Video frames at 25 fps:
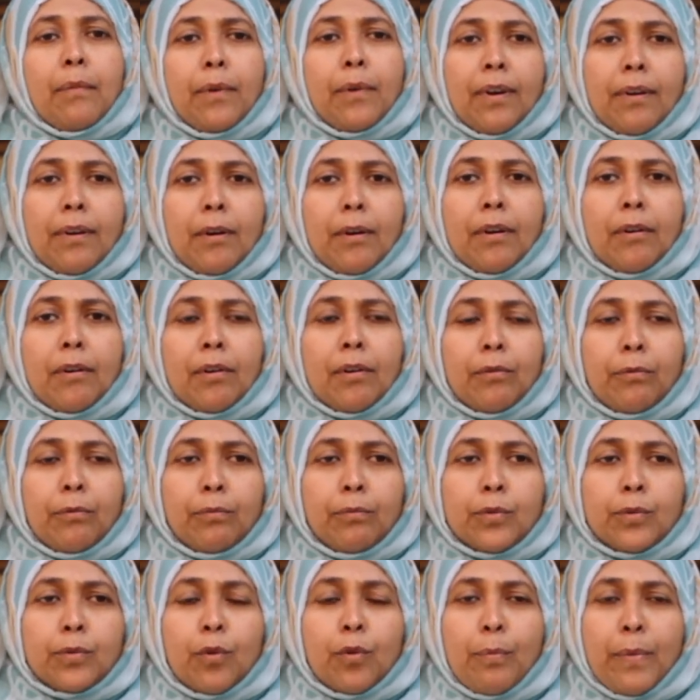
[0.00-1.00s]

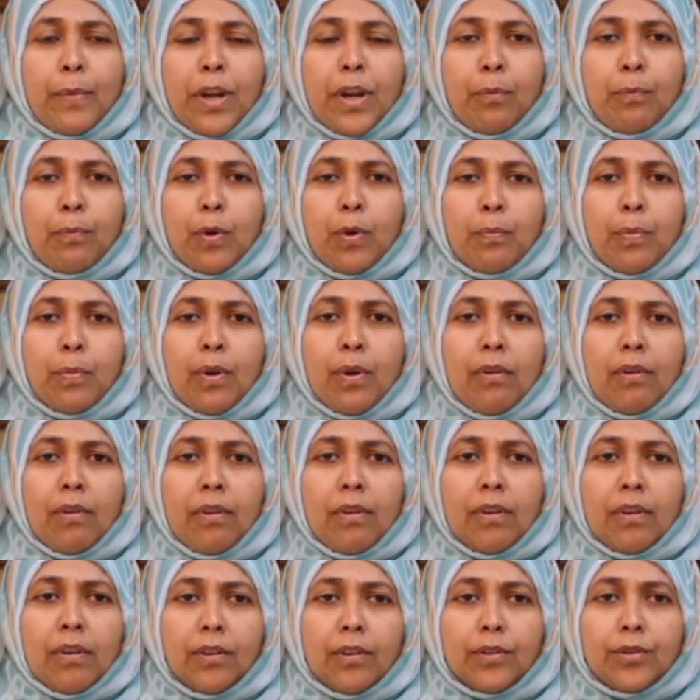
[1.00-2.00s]
so many
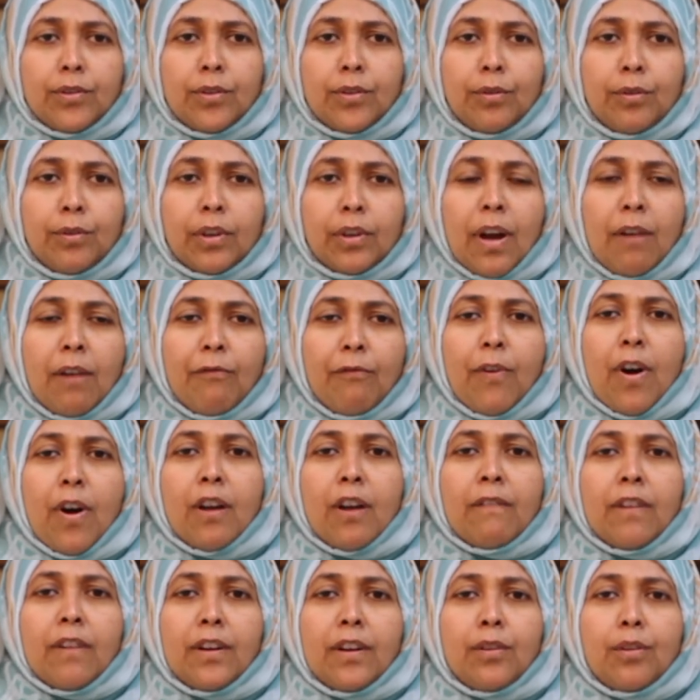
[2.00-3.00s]
people should come
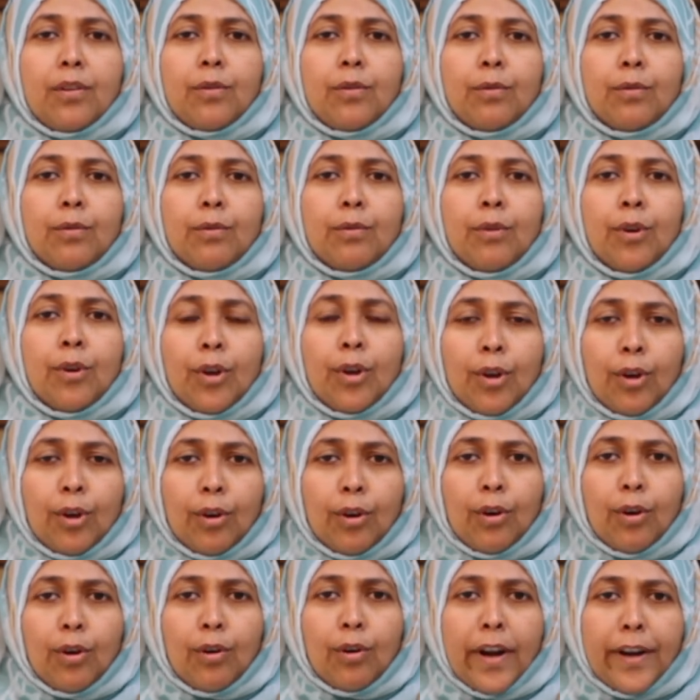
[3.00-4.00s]
forward to
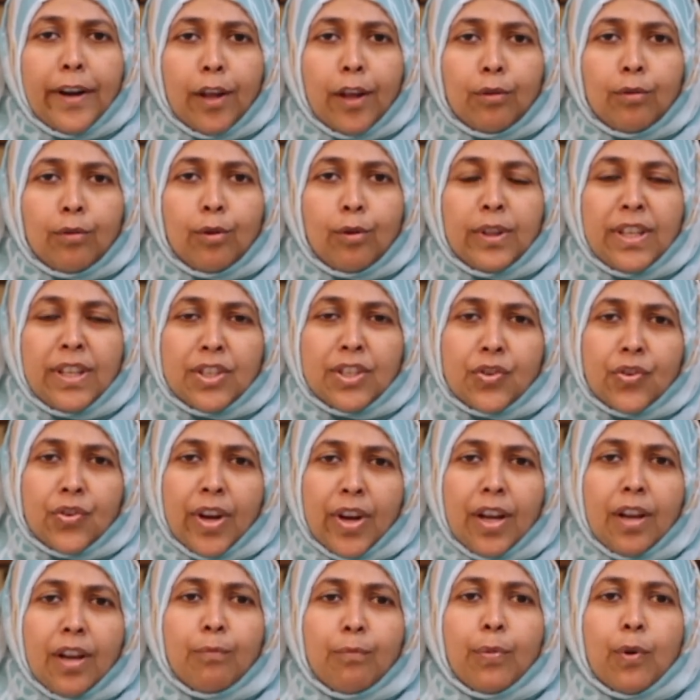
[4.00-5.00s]
undergo this
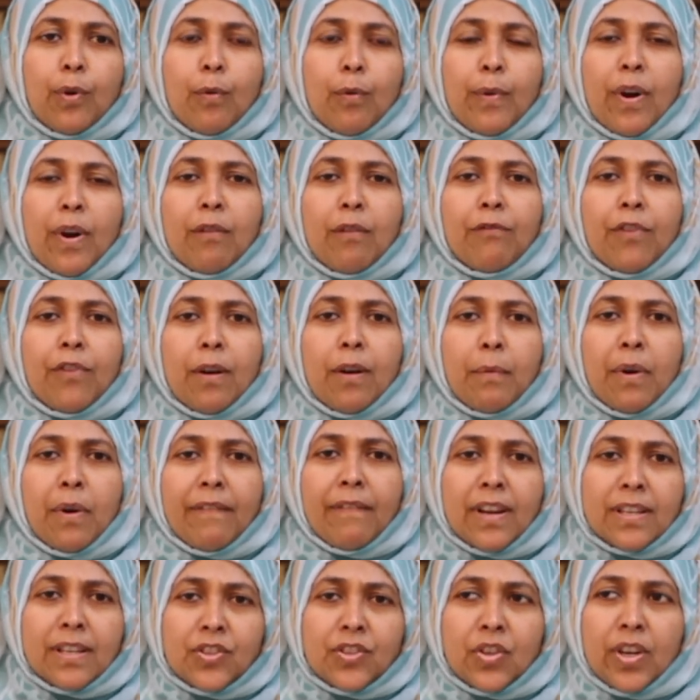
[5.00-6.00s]
training program from
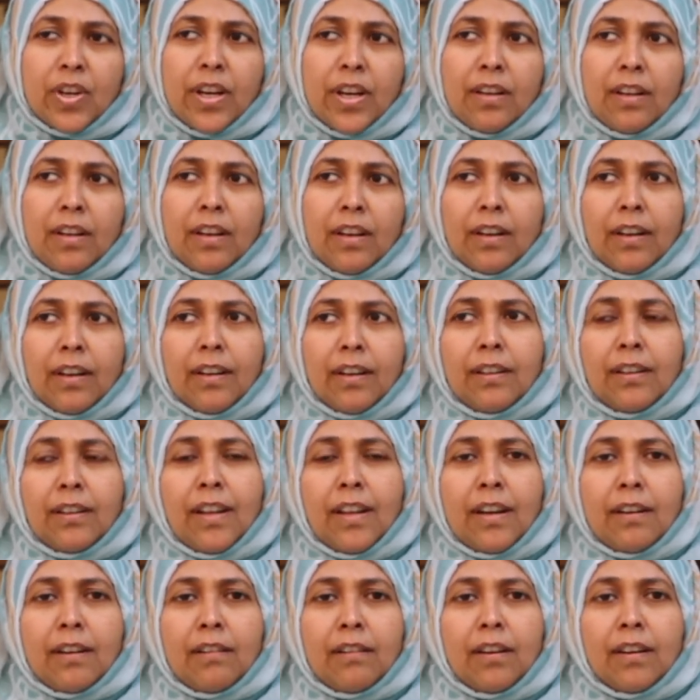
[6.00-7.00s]
our state,
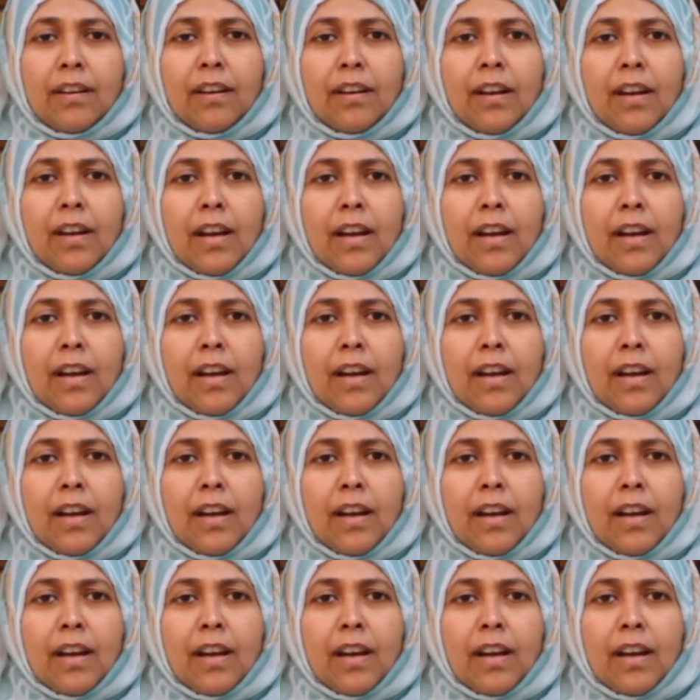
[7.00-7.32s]
that